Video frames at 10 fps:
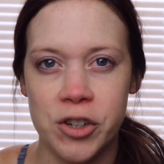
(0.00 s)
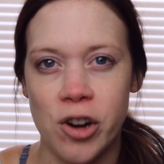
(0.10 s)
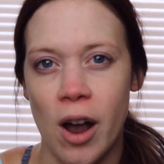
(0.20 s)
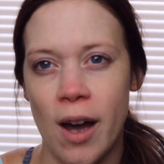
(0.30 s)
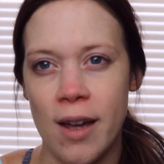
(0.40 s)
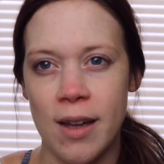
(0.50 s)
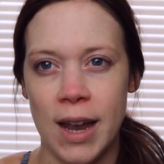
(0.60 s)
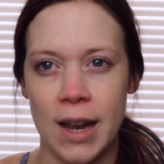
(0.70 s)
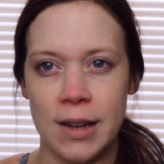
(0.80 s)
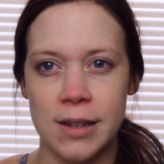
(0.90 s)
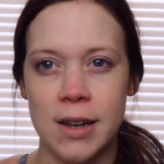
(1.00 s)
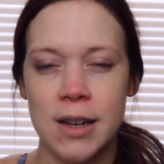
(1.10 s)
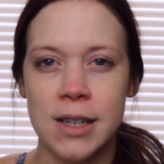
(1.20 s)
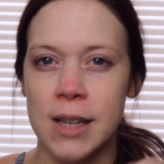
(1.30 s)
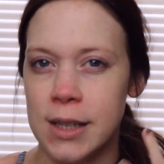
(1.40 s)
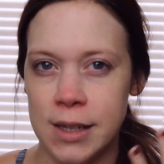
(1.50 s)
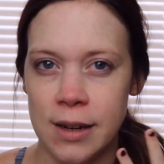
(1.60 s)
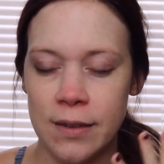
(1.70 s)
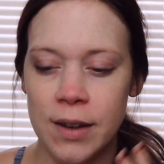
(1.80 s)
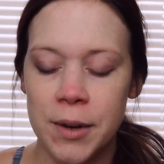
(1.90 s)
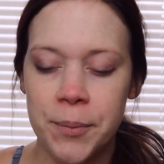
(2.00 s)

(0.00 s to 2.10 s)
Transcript: dry and sensitive.